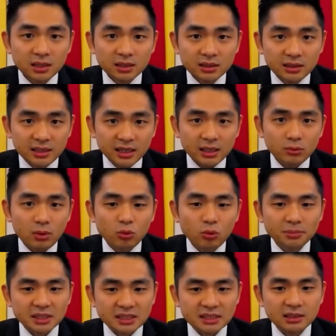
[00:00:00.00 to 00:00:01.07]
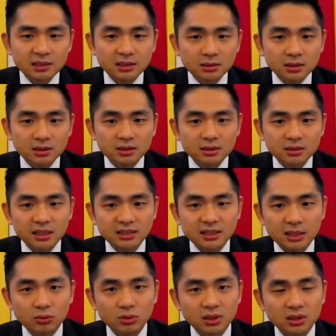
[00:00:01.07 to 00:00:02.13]
The other one will be sealant. That's
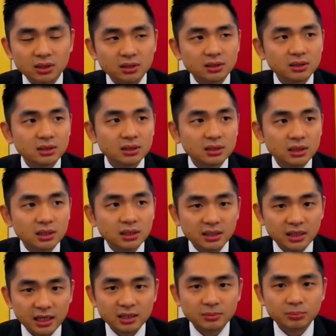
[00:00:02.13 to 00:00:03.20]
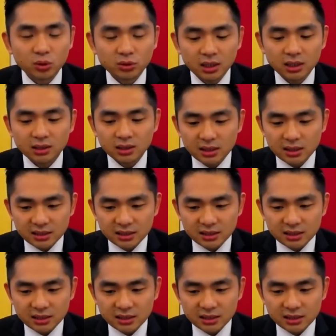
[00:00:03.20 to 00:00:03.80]
our another product.